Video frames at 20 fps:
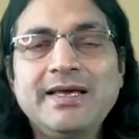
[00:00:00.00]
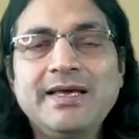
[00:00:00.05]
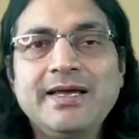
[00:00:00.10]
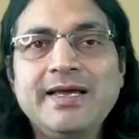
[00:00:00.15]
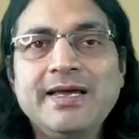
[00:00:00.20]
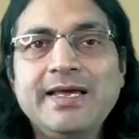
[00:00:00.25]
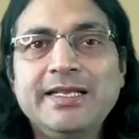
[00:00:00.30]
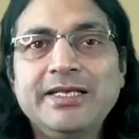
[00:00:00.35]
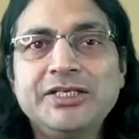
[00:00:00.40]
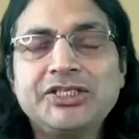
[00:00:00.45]

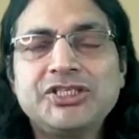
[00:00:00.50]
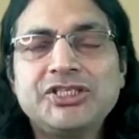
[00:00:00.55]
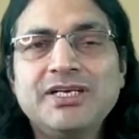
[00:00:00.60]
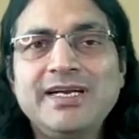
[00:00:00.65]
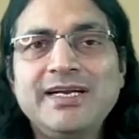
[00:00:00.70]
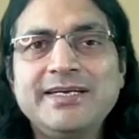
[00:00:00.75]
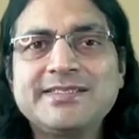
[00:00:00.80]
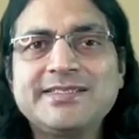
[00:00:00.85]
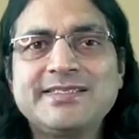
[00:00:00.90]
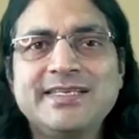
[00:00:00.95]

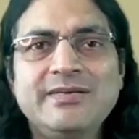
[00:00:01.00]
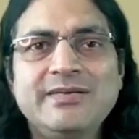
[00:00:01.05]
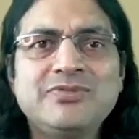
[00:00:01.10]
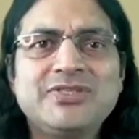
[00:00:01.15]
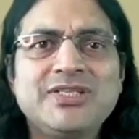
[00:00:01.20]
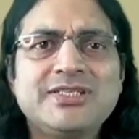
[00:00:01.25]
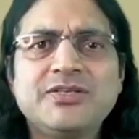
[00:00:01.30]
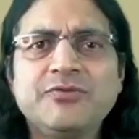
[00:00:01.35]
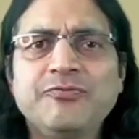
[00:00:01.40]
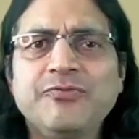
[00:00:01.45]
initially it seems
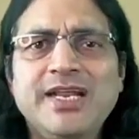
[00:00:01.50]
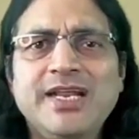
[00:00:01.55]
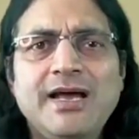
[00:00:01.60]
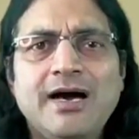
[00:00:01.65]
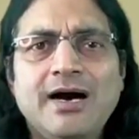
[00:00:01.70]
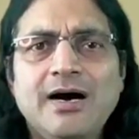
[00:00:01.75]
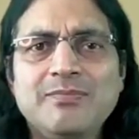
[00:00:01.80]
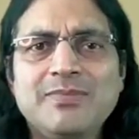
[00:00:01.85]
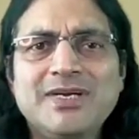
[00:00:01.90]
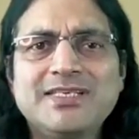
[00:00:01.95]
there's a very
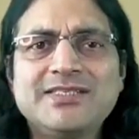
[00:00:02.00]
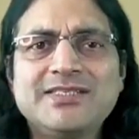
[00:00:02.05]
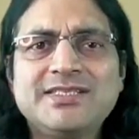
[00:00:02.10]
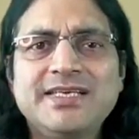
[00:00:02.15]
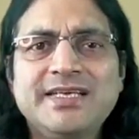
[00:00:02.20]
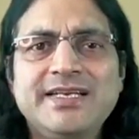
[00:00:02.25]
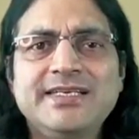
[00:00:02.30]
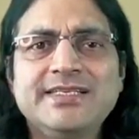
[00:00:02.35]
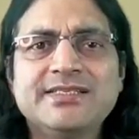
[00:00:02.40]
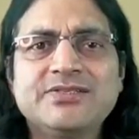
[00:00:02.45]
harmless
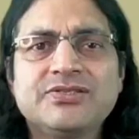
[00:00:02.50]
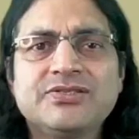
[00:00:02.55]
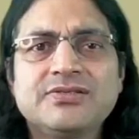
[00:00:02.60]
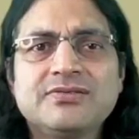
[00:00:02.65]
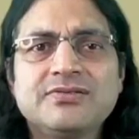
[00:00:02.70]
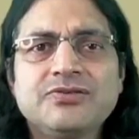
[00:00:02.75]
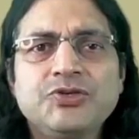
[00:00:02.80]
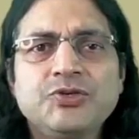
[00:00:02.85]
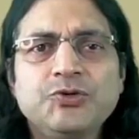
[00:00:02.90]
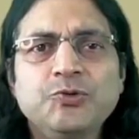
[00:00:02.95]

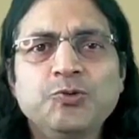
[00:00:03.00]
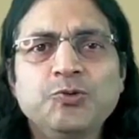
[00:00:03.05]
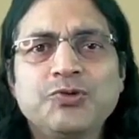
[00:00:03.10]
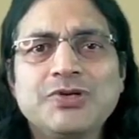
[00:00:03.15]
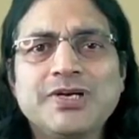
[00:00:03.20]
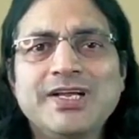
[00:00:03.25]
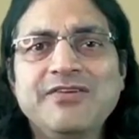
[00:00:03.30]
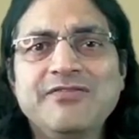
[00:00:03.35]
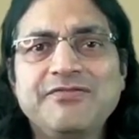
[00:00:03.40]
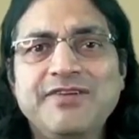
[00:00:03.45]
series. 2,
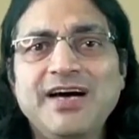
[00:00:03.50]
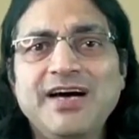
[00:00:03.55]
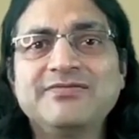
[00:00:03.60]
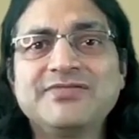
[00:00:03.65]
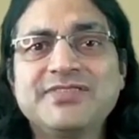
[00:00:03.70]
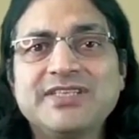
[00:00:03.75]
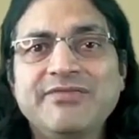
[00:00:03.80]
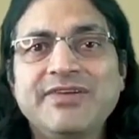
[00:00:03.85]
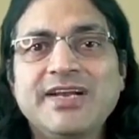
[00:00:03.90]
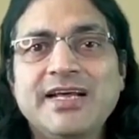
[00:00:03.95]
3, 5,
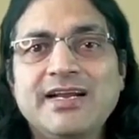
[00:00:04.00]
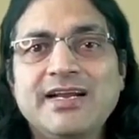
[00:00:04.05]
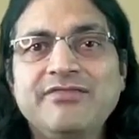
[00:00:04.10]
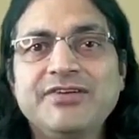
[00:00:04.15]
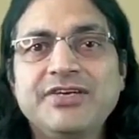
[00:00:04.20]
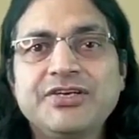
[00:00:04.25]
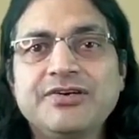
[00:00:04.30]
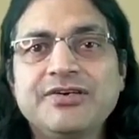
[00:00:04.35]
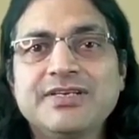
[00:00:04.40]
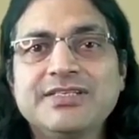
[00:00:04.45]
7,
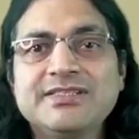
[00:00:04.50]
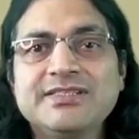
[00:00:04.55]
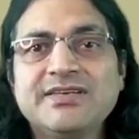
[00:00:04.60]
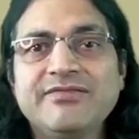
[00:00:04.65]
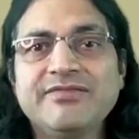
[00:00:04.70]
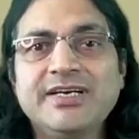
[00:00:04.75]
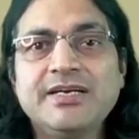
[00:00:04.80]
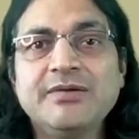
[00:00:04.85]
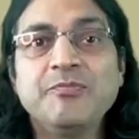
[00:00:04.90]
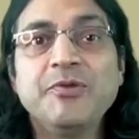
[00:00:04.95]
11, 13,
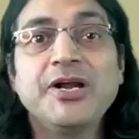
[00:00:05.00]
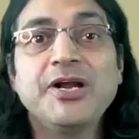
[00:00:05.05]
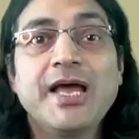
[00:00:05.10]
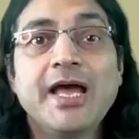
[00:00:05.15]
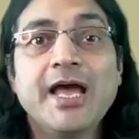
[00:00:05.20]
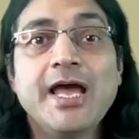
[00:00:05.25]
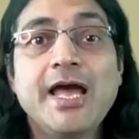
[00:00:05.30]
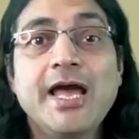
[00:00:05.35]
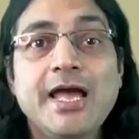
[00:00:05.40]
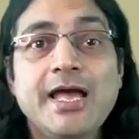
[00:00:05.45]
17. But
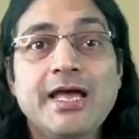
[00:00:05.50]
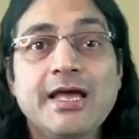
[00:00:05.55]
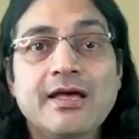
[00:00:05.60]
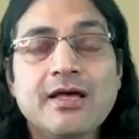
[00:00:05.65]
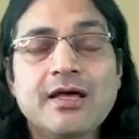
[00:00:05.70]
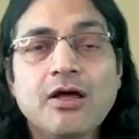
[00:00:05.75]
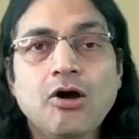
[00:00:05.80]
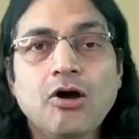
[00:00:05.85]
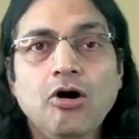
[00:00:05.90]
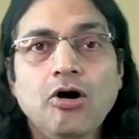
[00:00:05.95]
hey,
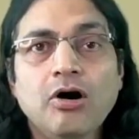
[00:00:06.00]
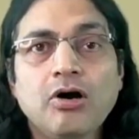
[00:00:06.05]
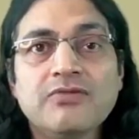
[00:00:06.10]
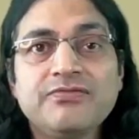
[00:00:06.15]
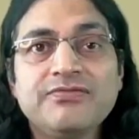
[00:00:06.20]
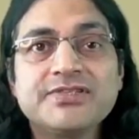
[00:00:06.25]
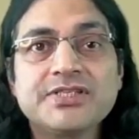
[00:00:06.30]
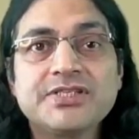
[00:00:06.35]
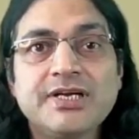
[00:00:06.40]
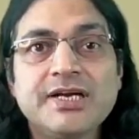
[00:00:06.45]
all
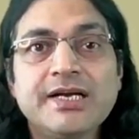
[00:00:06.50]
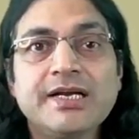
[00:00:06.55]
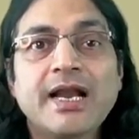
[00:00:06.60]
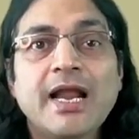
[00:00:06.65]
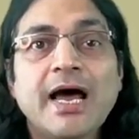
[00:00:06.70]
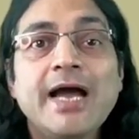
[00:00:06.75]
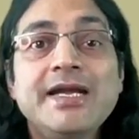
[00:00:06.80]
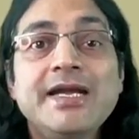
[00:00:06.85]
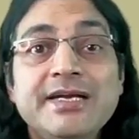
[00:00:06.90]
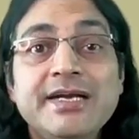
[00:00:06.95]
of a sudden
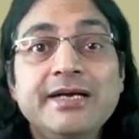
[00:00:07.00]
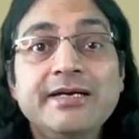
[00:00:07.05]
19